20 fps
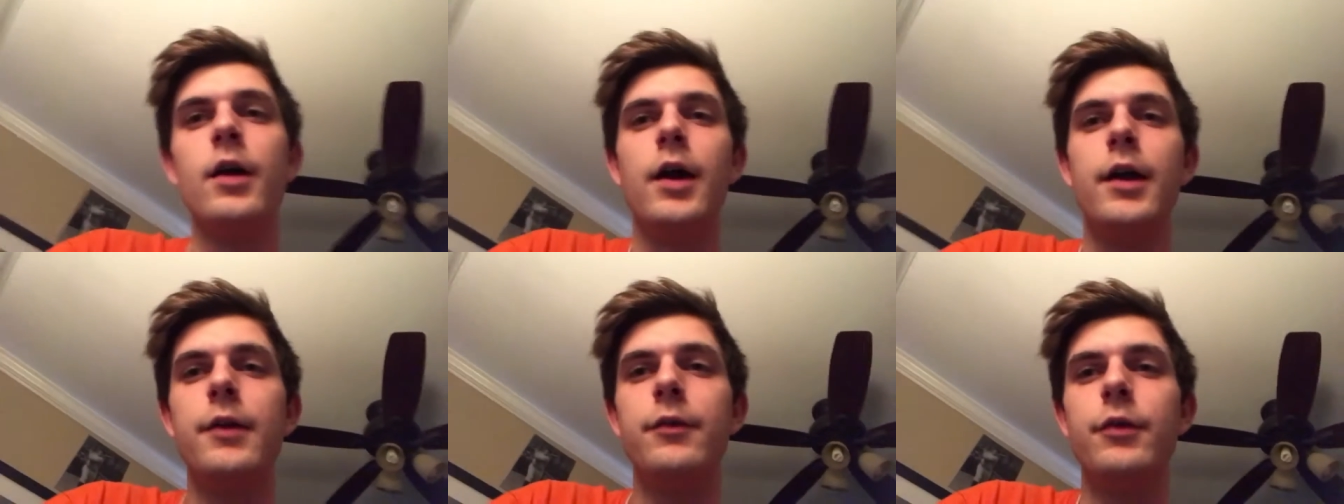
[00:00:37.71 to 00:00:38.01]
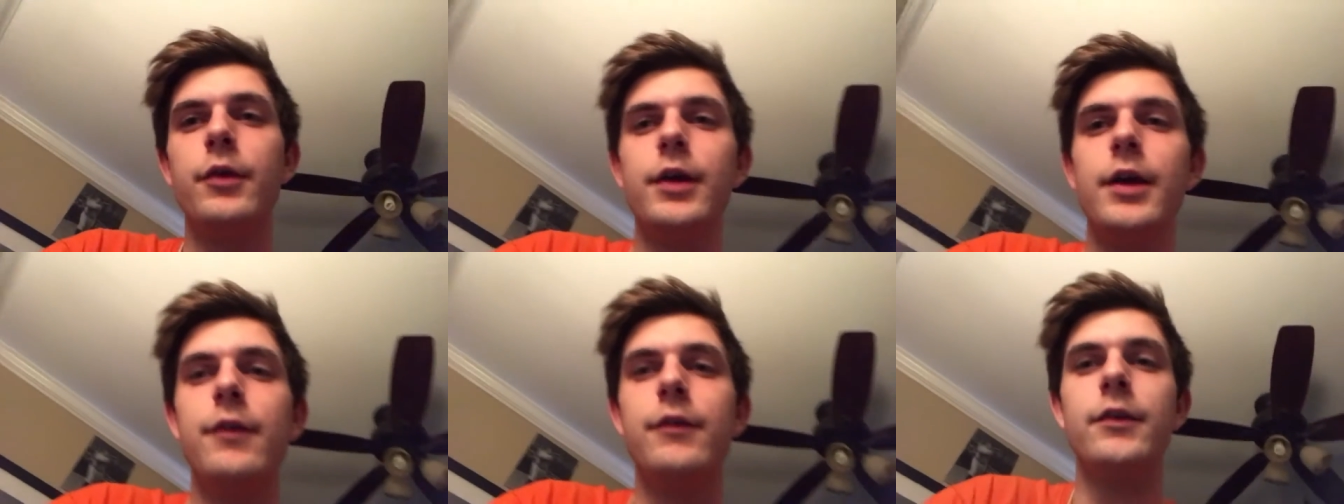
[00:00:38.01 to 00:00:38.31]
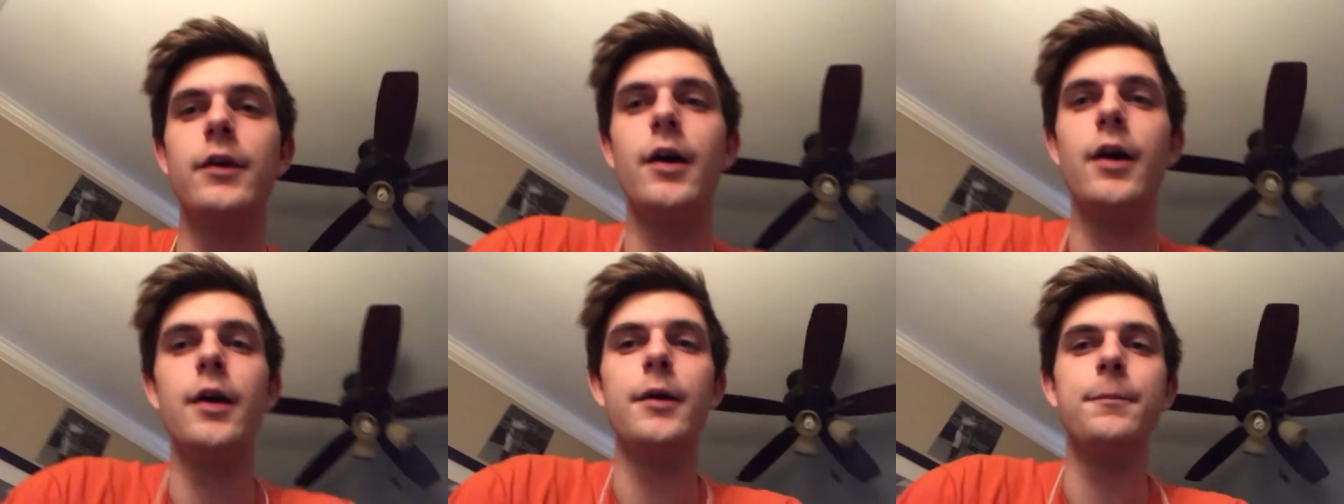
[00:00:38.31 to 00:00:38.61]
I didn't really have
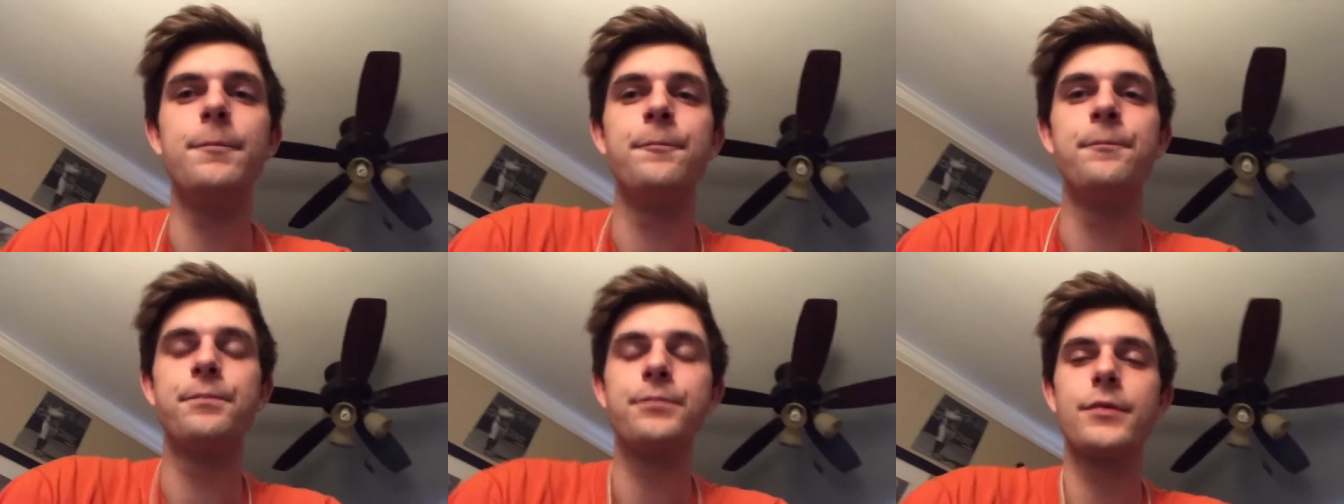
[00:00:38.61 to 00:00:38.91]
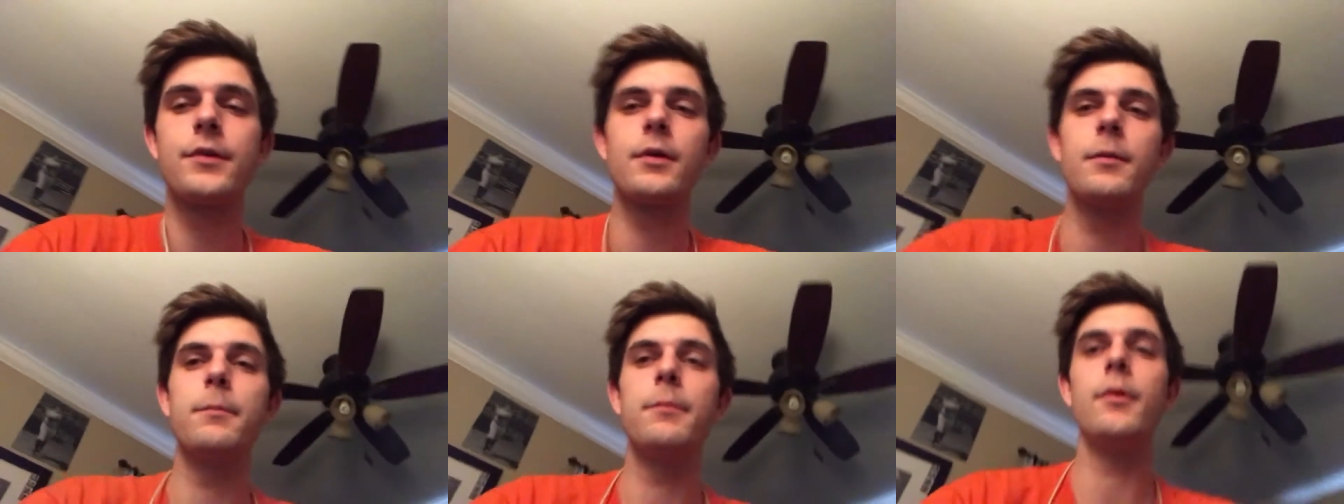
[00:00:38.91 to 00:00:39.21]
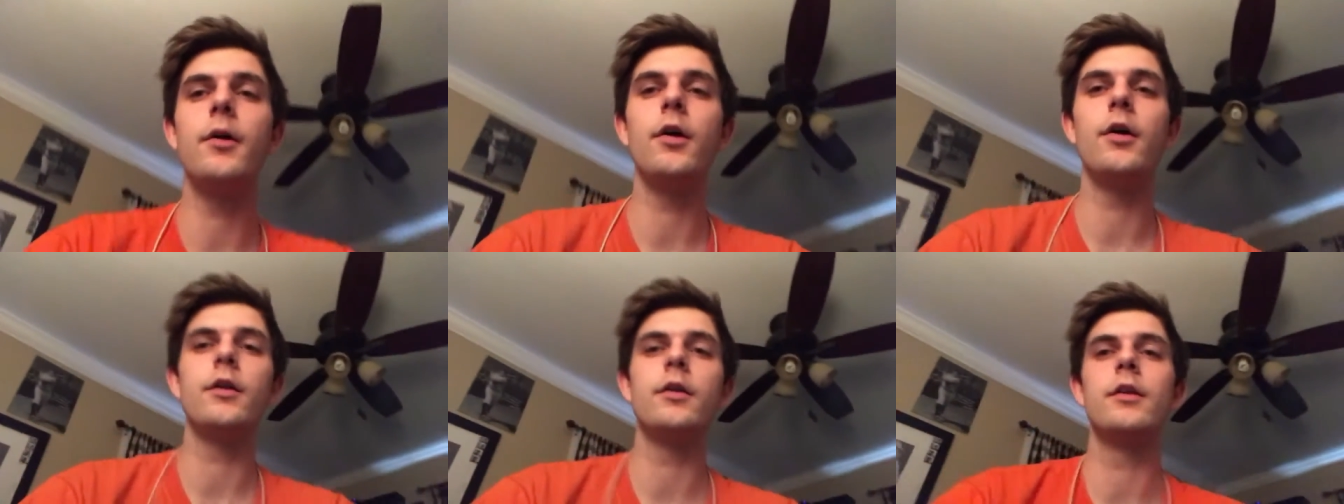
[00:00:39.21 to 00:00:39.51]
time
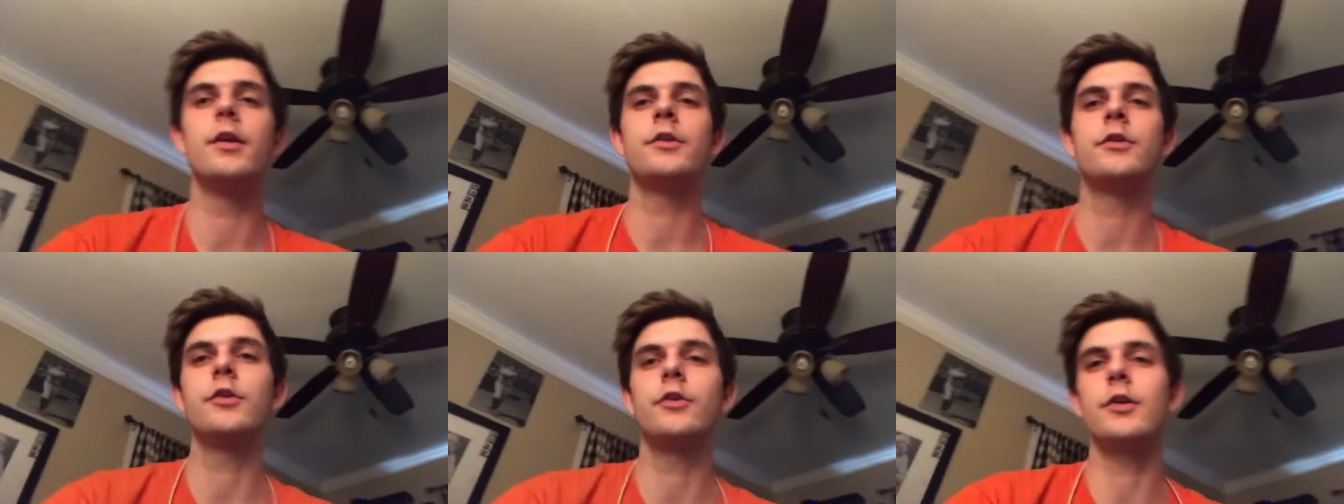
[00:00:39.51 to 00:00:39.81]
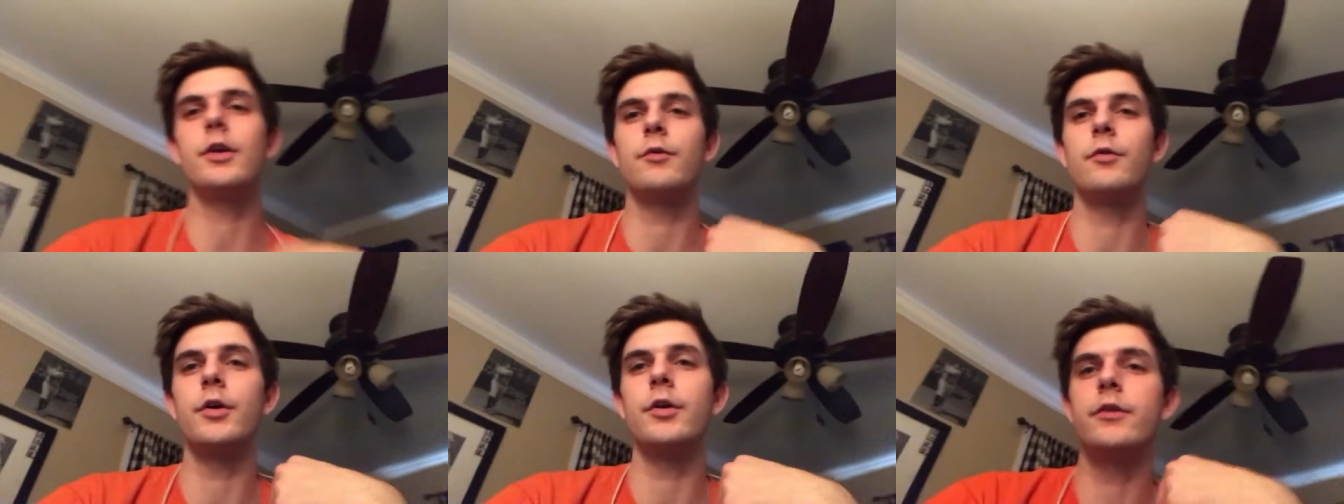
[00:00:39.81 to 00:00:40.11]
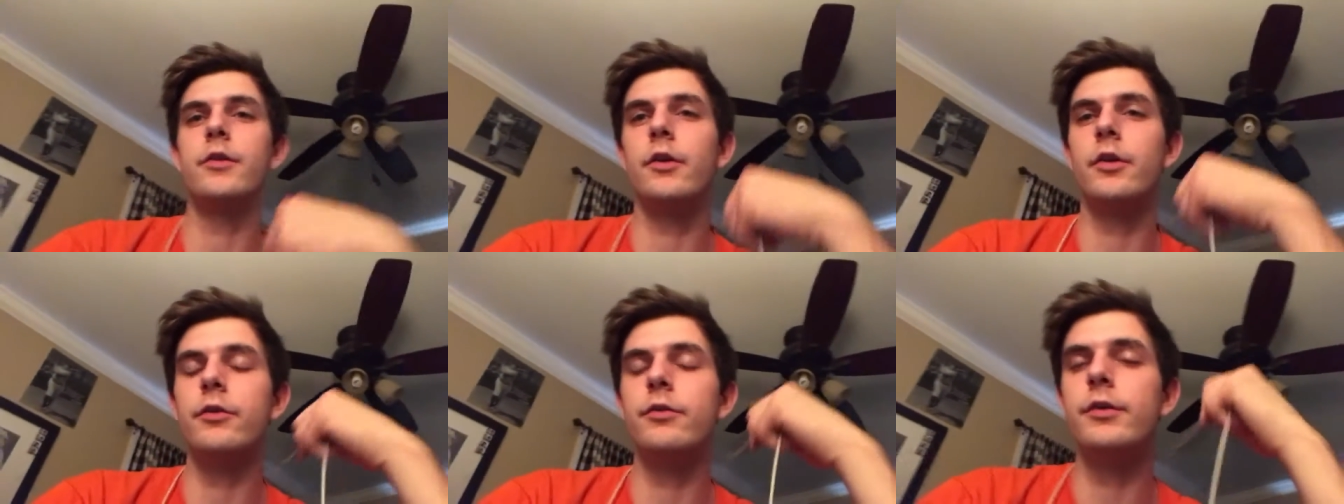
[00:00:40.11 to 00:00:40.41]
but let's just get right
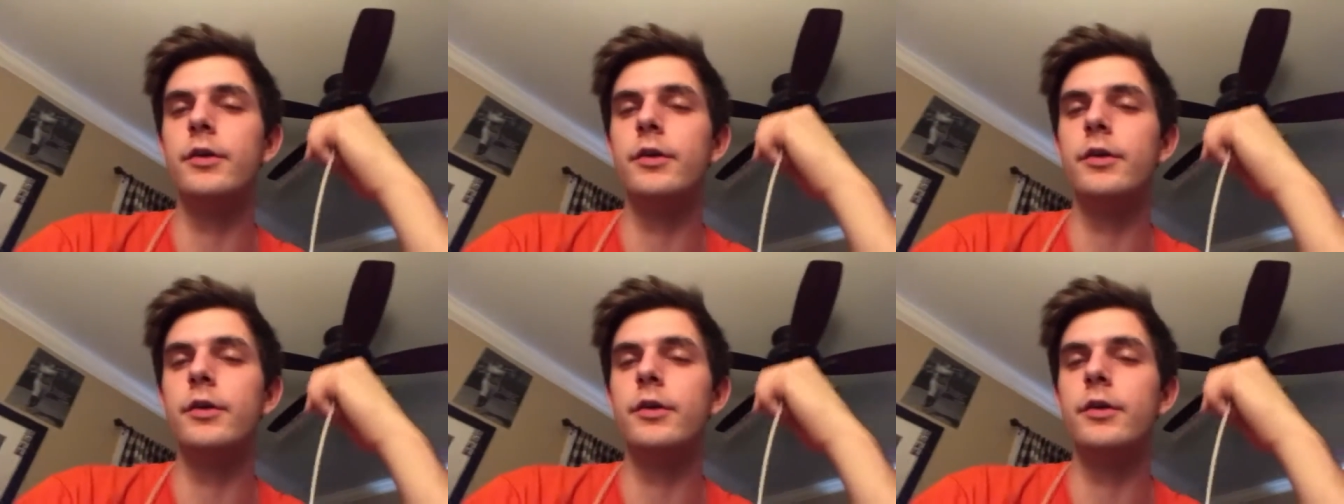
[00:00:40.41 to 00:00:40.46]
into this